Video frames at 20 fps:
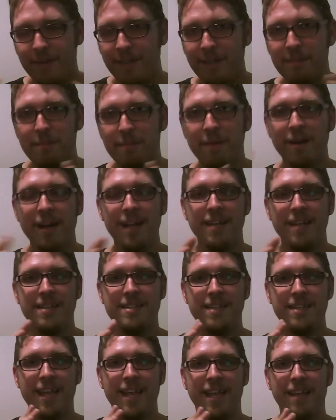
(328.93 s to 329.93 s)

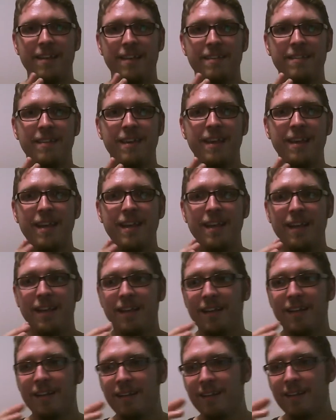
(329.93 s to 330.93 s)
mind, and
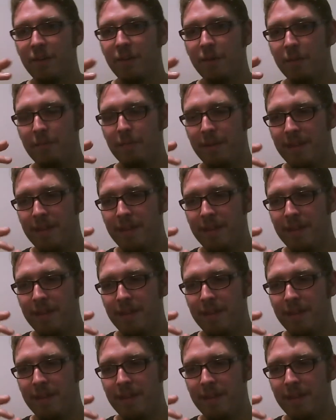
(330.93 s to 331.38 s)
you won't